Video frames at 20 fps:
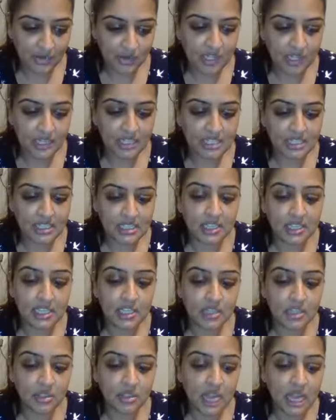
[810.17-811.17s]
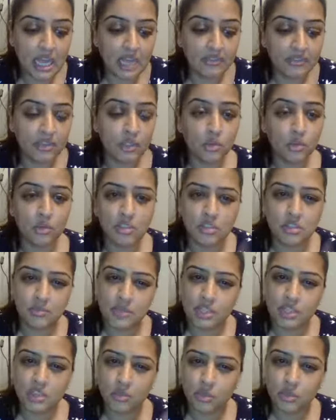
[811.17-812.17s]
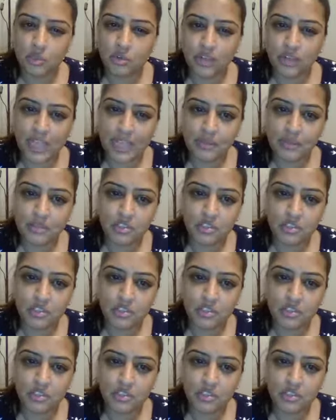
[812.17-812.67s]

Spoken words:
and like I said, they do have a little spin the wheel game,